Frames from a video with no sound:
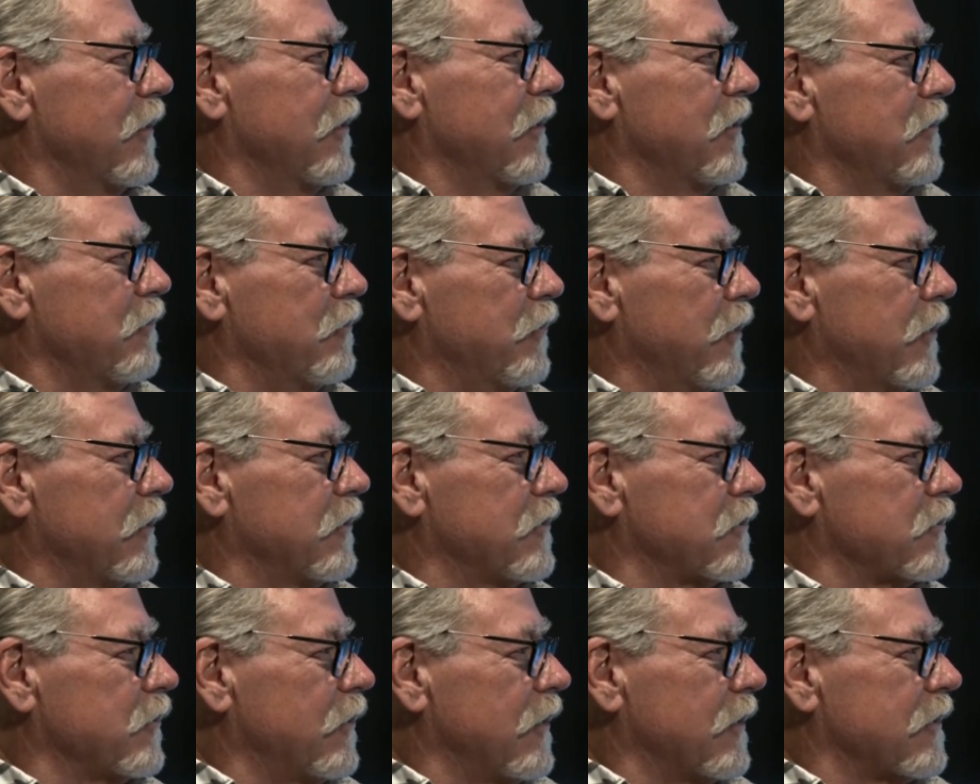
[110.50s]

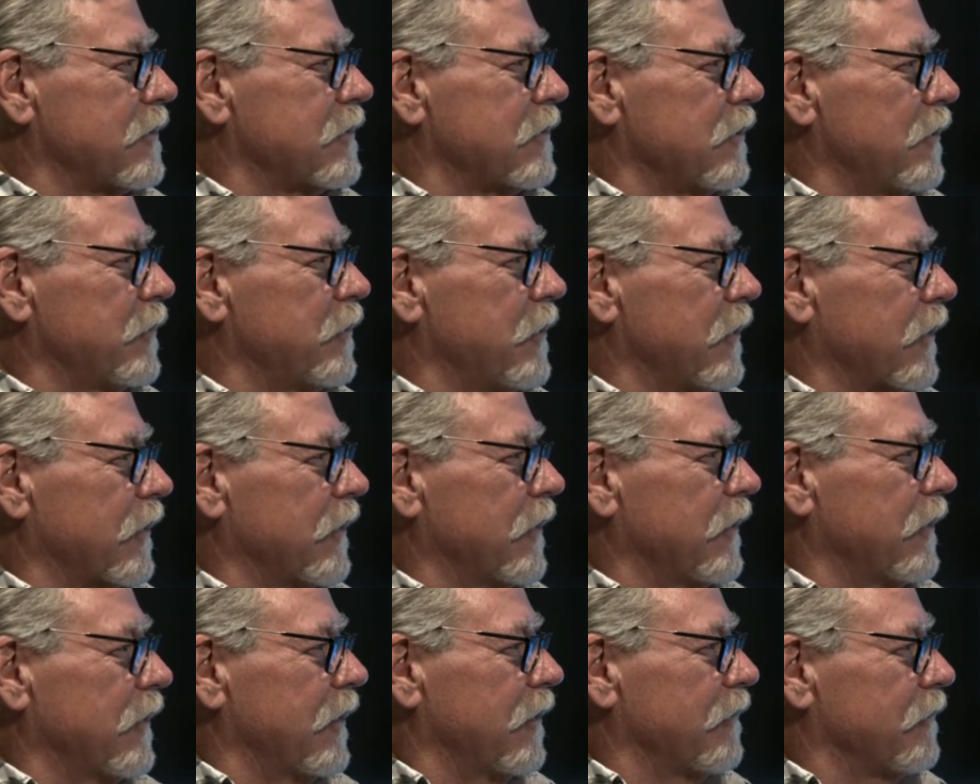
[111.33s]
binge watch something
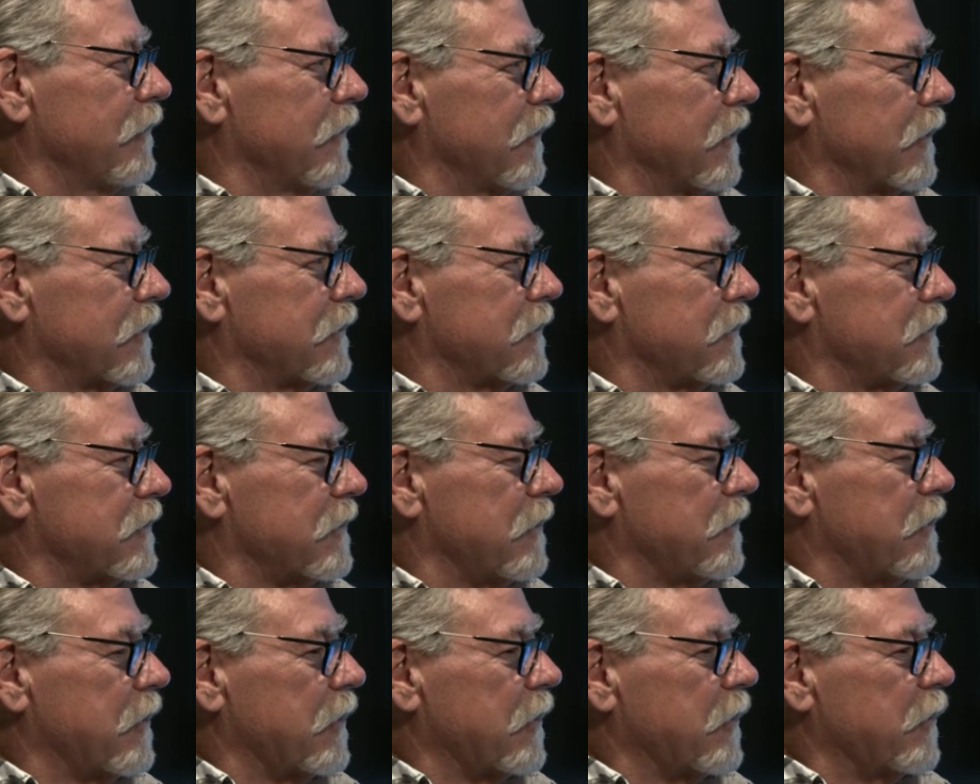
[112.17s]
on Netflix or
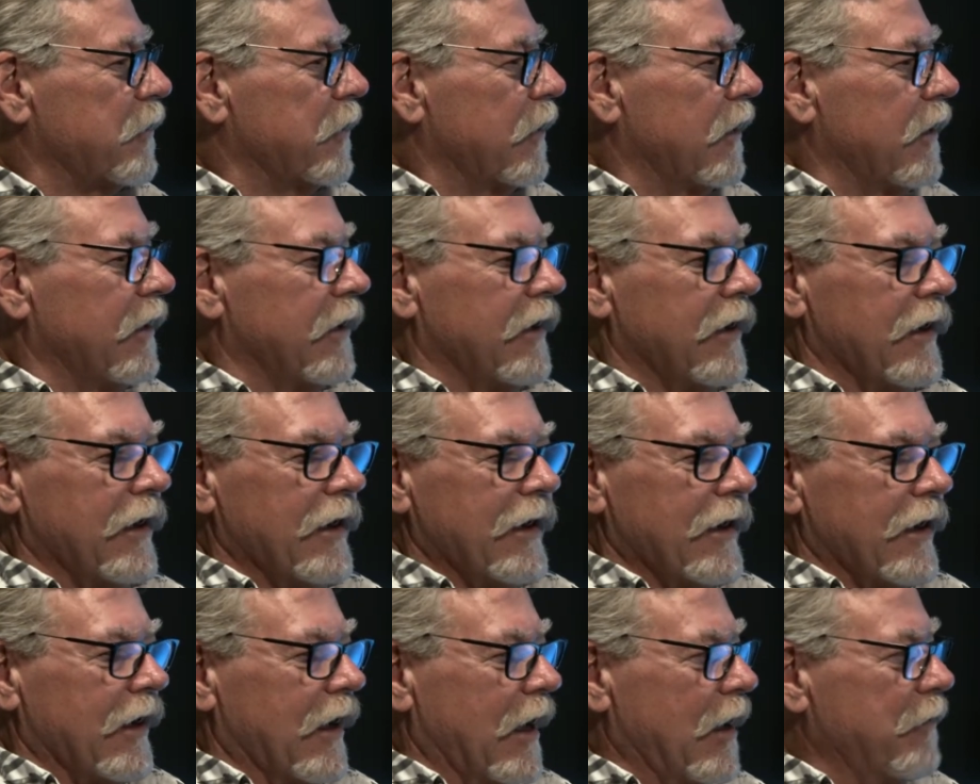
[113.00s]
something, but
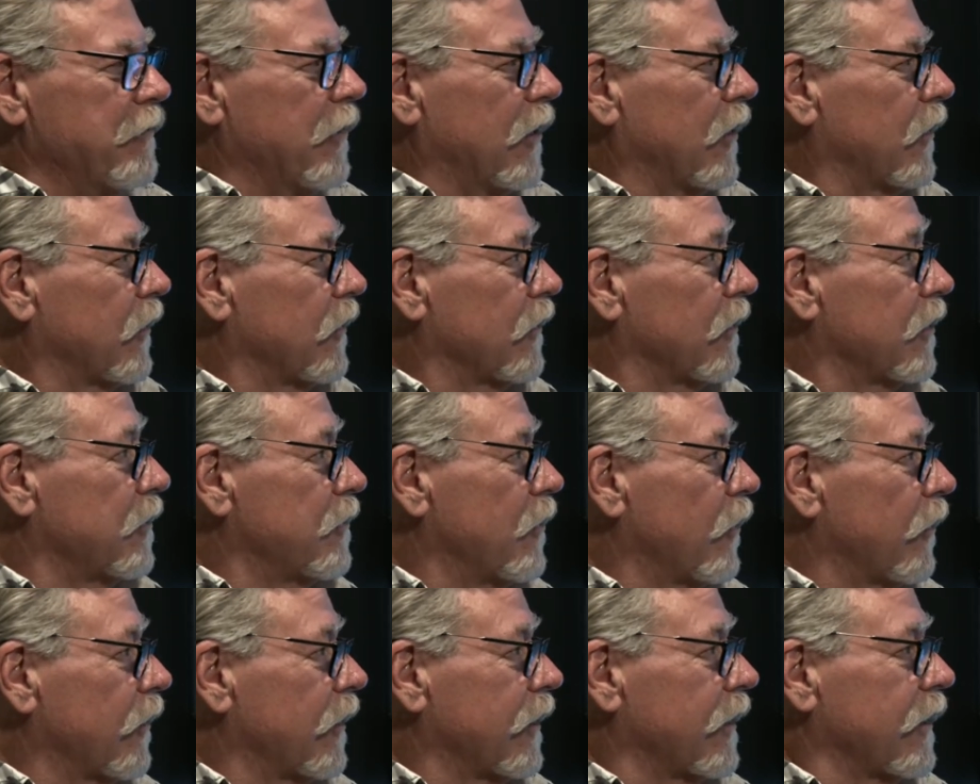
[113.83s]
I'm an early
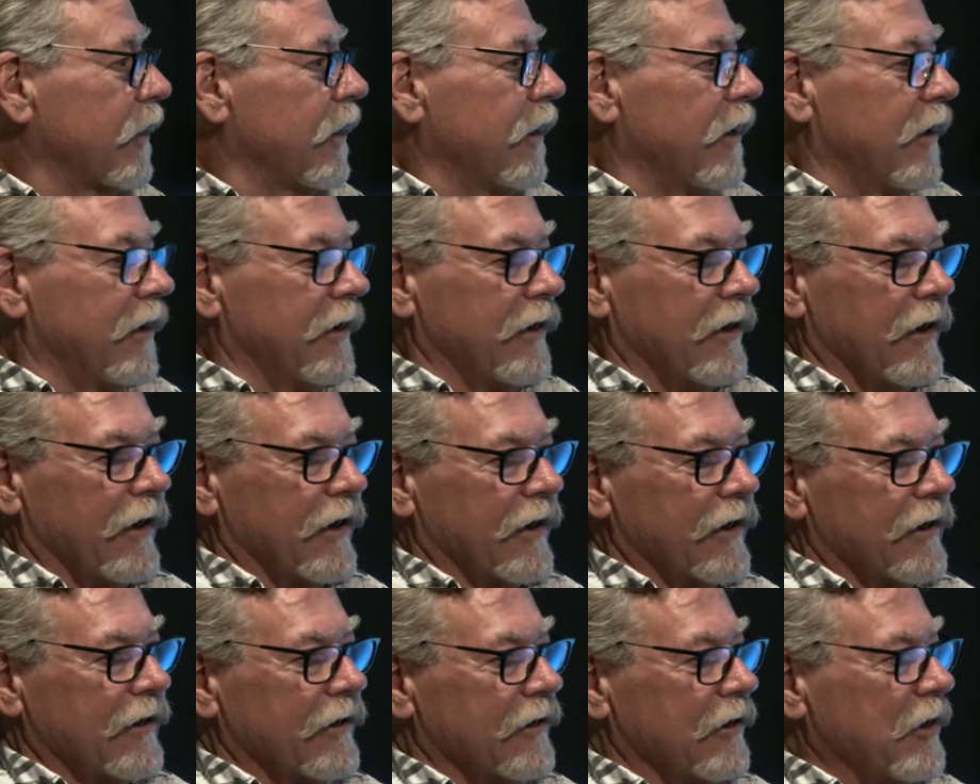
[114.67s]
morning guy. I
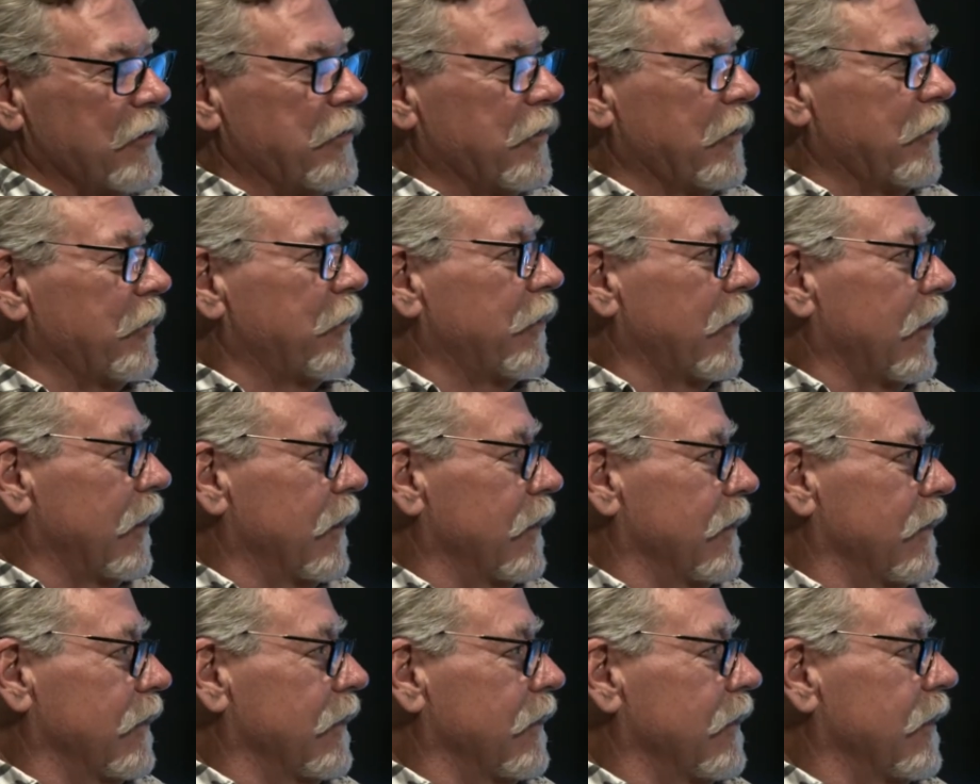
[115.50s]
get up and
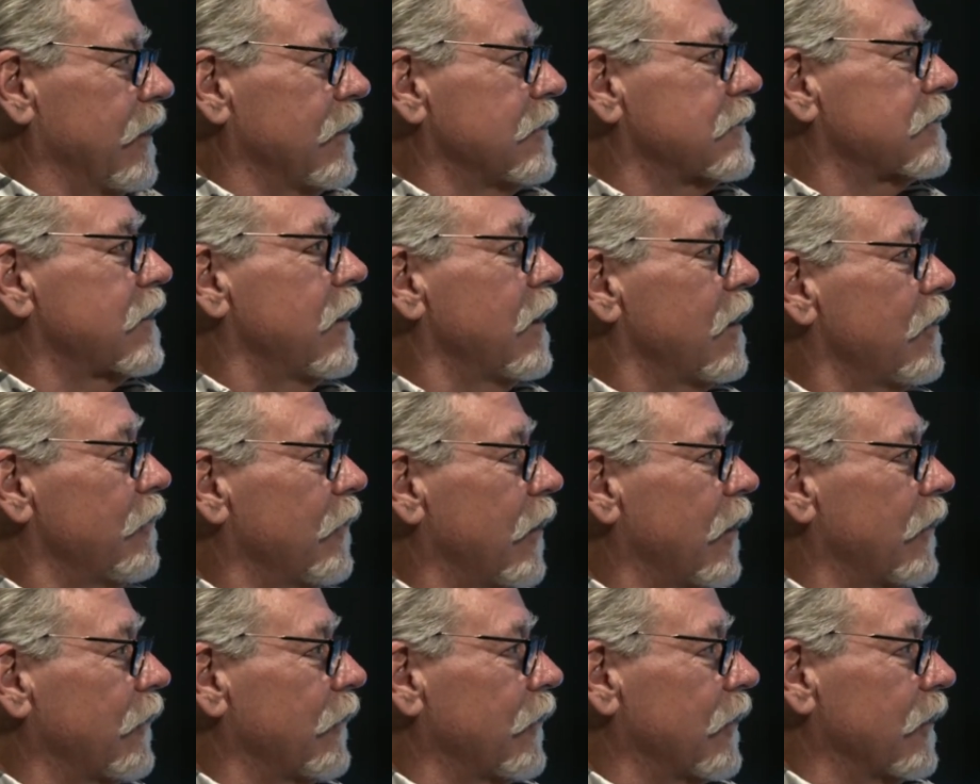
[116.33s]
paint, and that's kind of my
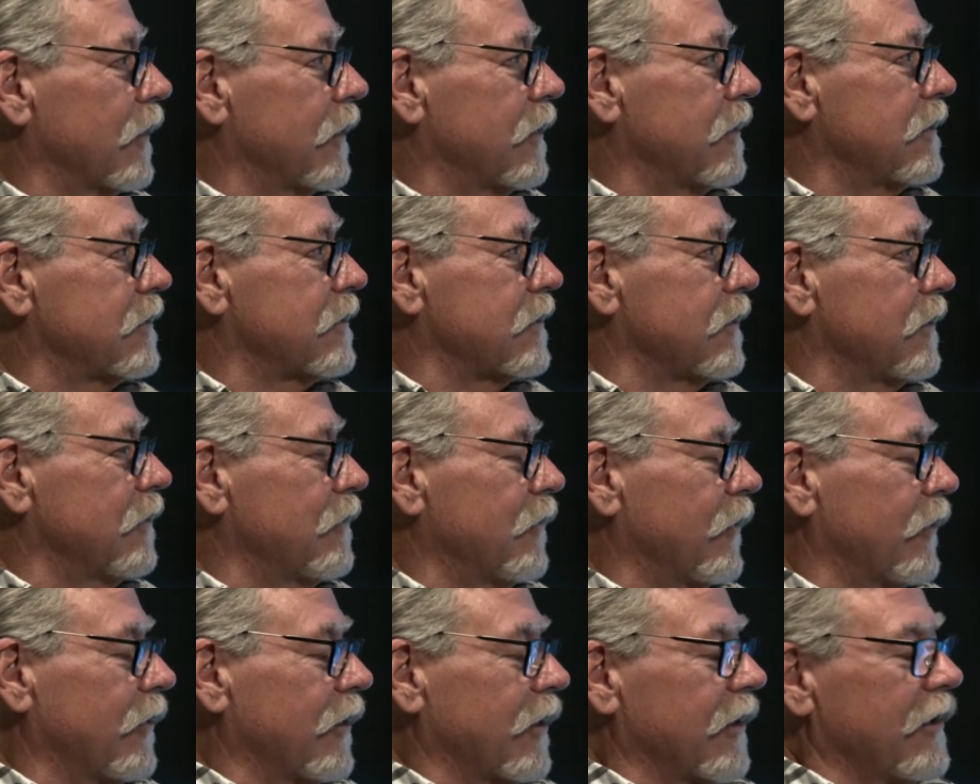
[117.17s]
release in the
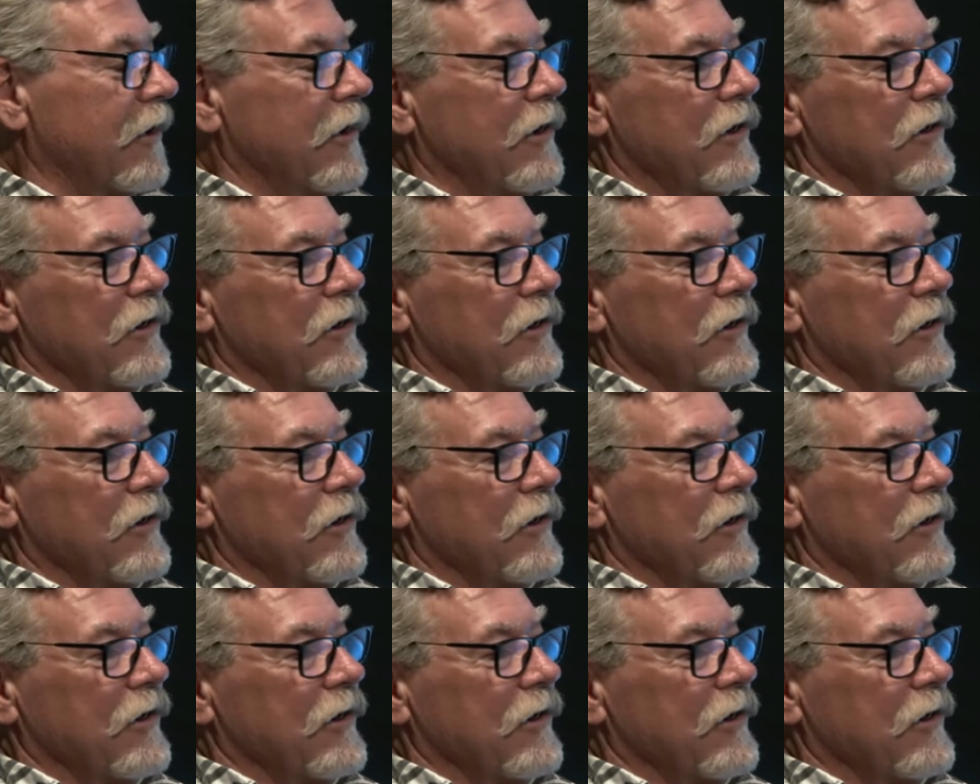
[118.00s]
morning.